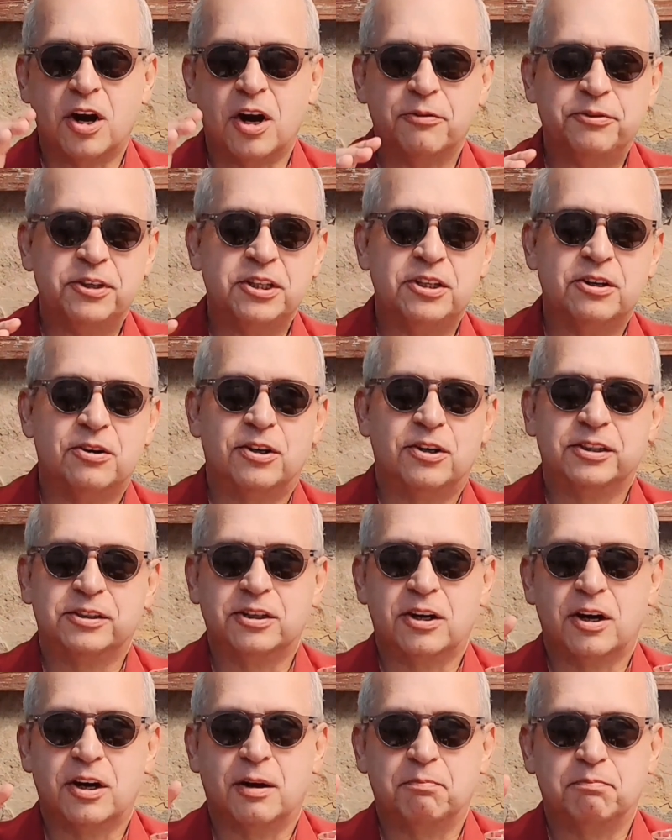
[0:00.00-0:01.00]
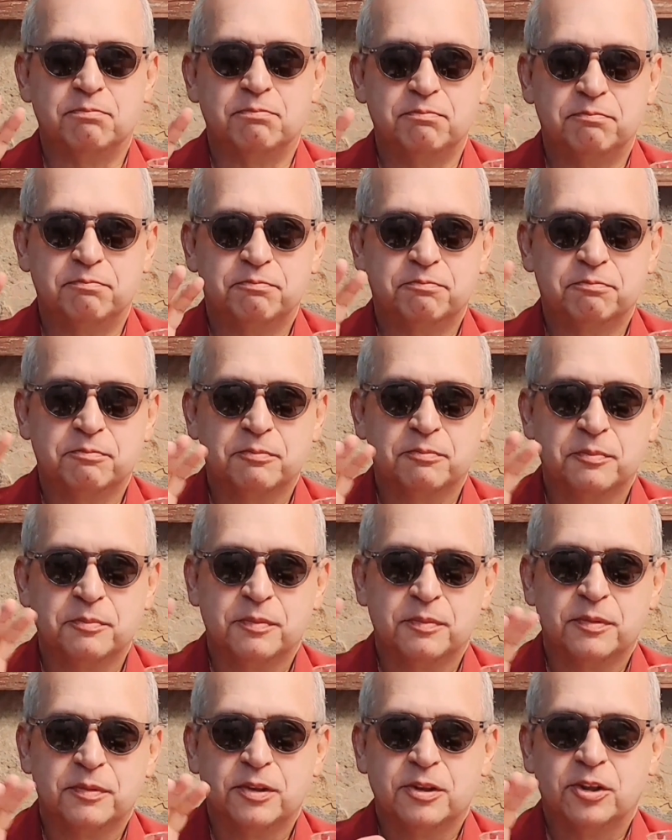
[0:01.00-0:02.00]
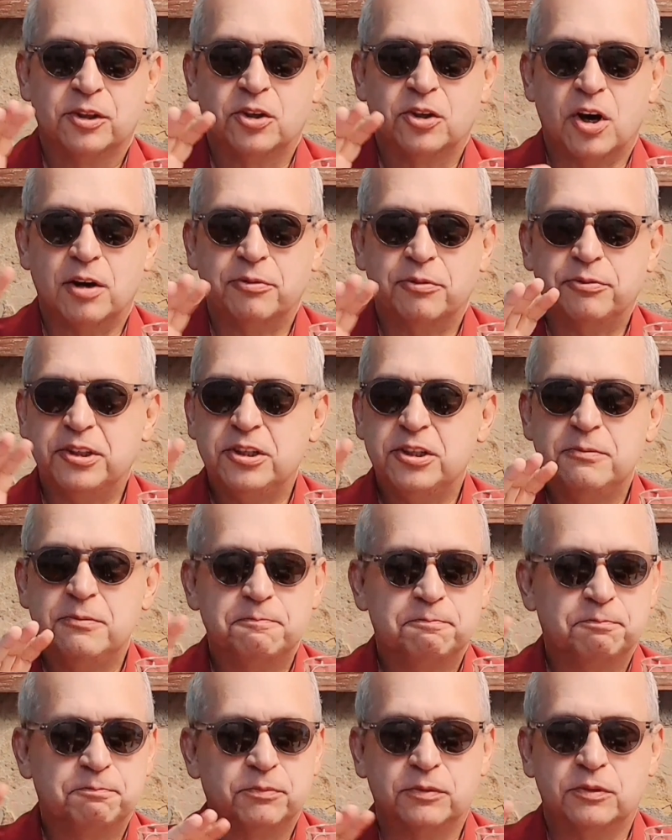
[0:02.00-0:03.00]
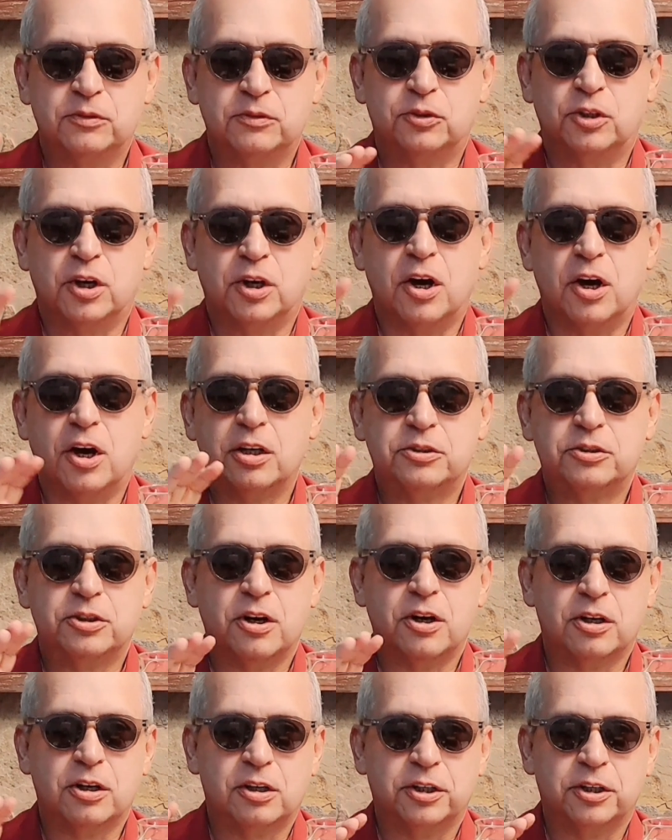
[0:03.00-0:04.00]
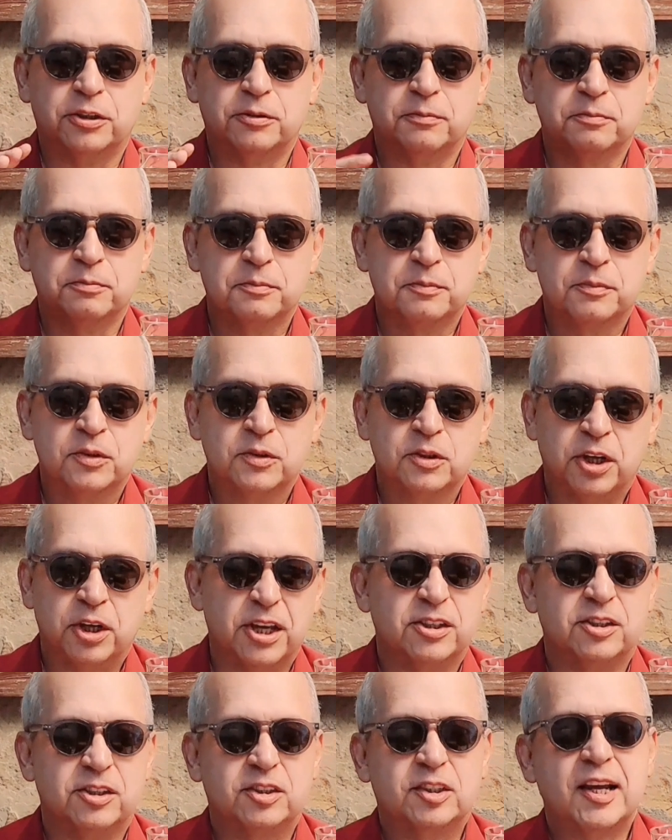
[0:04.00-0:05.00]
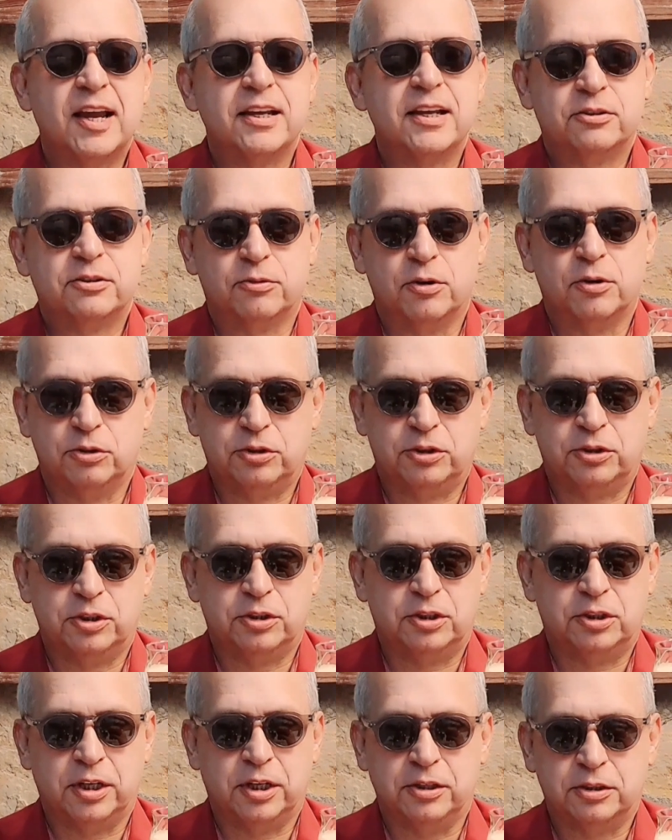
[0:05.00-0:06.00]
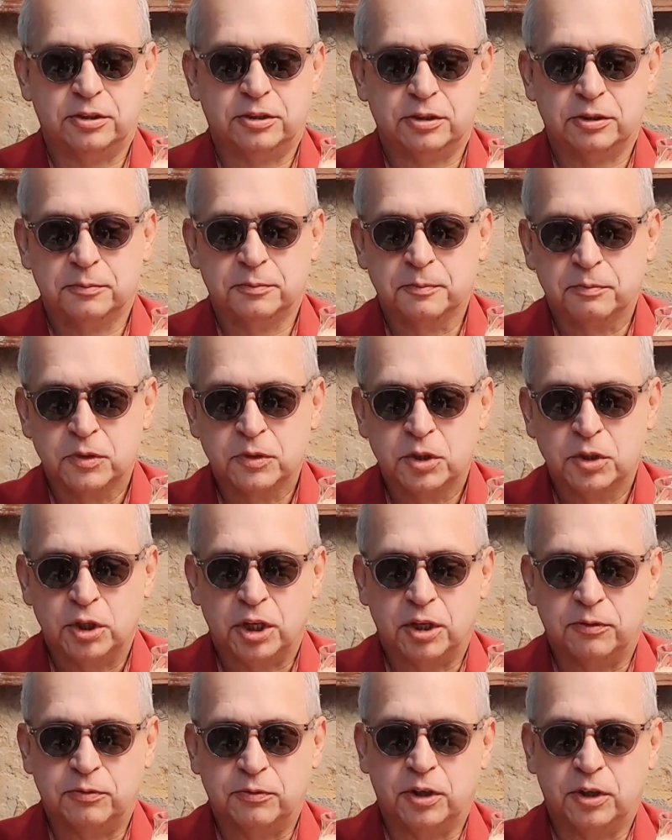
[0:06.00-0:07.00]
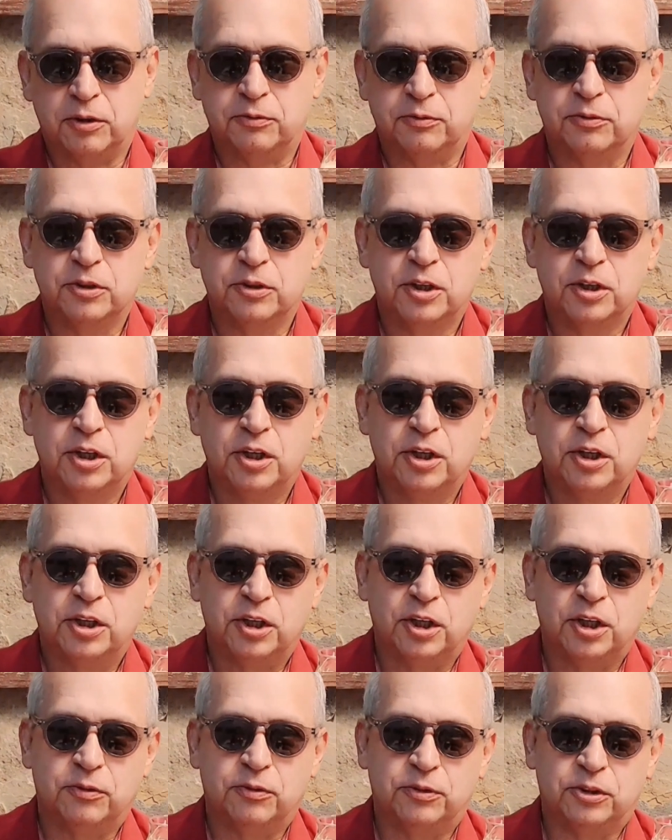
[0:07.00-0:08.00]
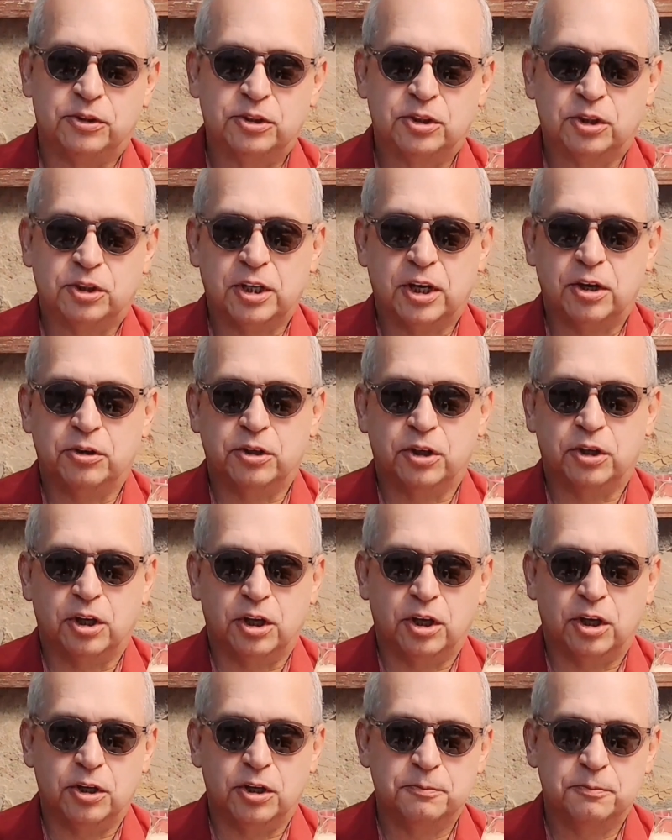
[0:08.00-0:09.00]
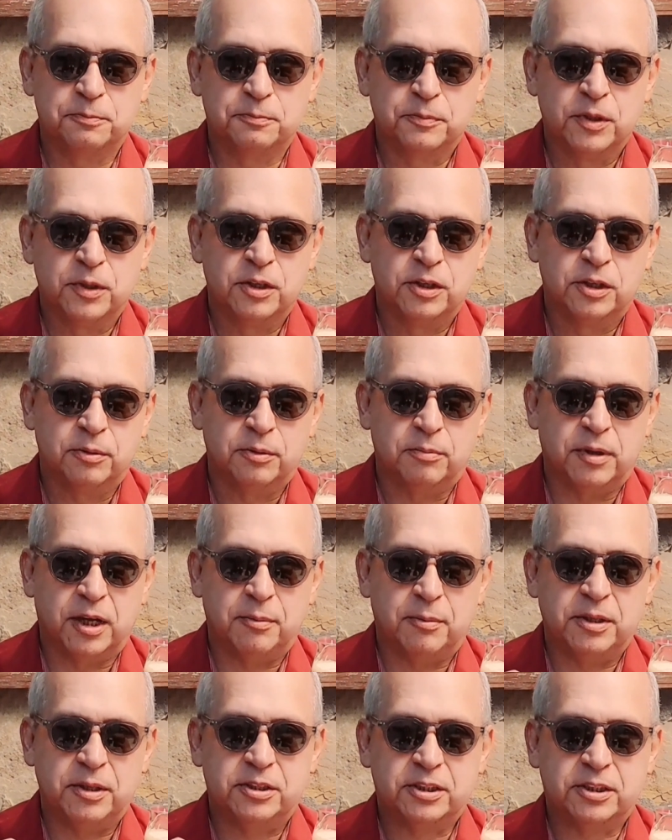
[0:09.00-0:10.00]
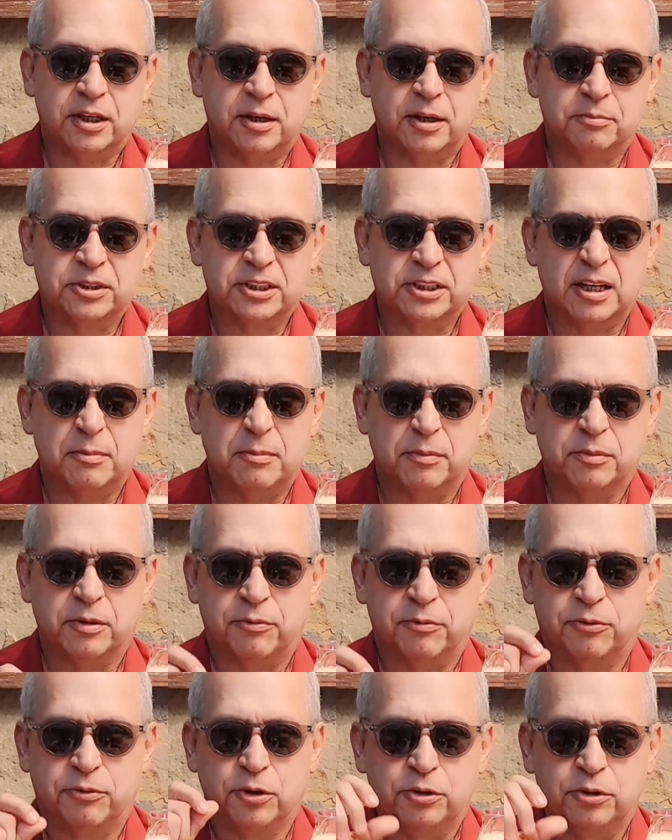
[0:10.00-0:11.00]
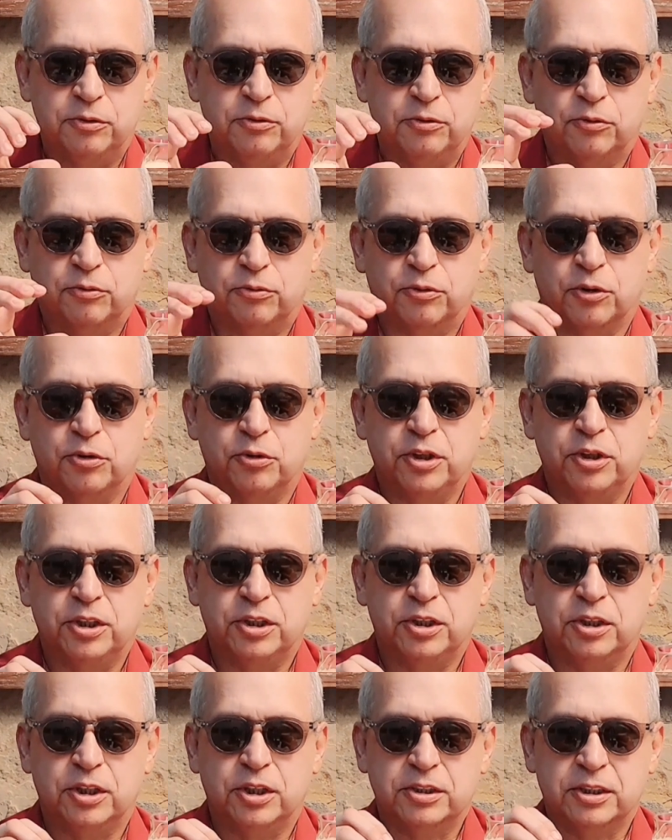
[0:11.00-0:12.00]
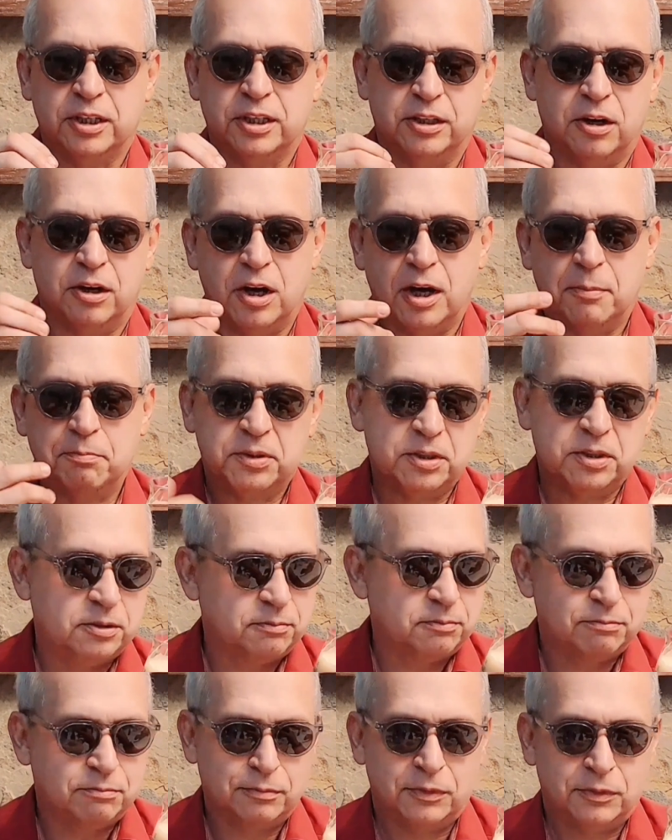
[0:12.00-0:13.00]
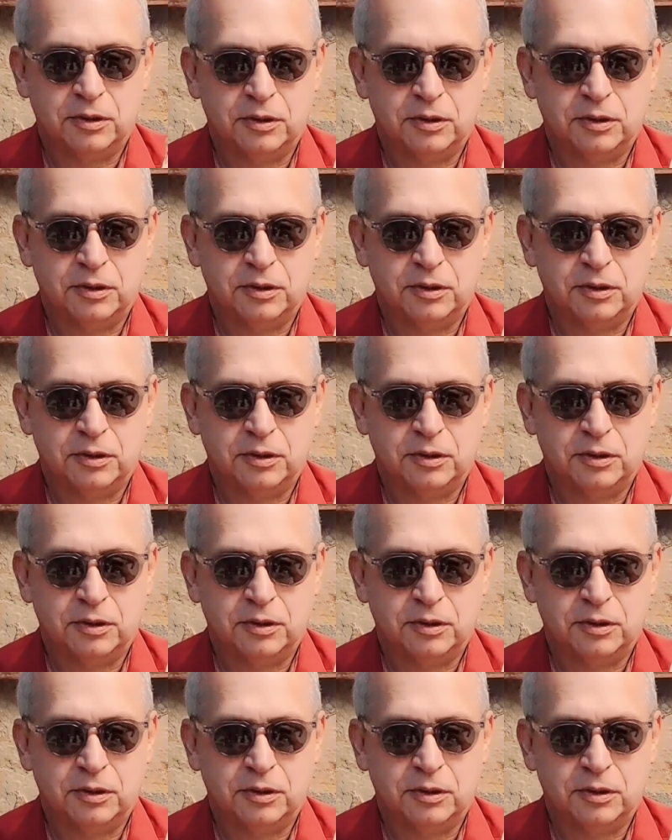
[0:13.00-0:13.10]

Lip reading: Coffee on top. Coffee, dark chocolate, intense roasted taste. If you took out maybe some of the fruitiness and the hops,